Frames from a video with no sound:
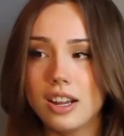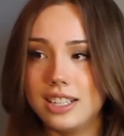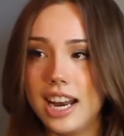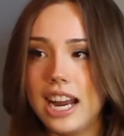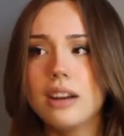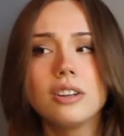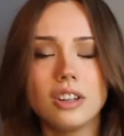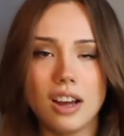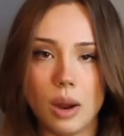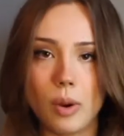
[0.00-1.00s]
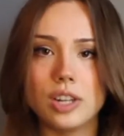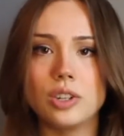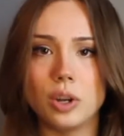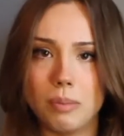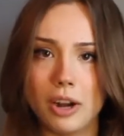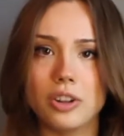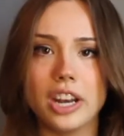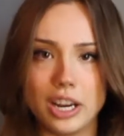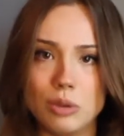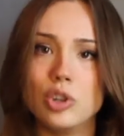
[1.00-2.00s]
today I wanted to look better
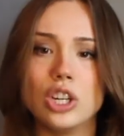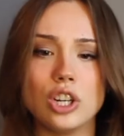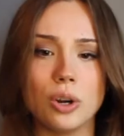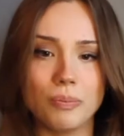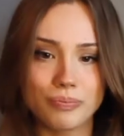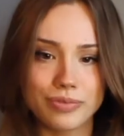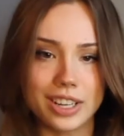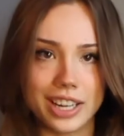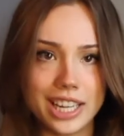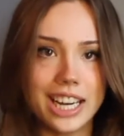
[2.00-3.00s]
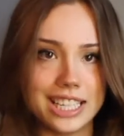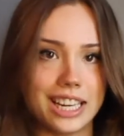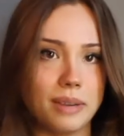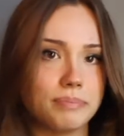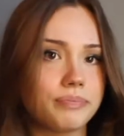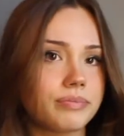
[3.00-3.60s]
than I usually do, and I think I did it.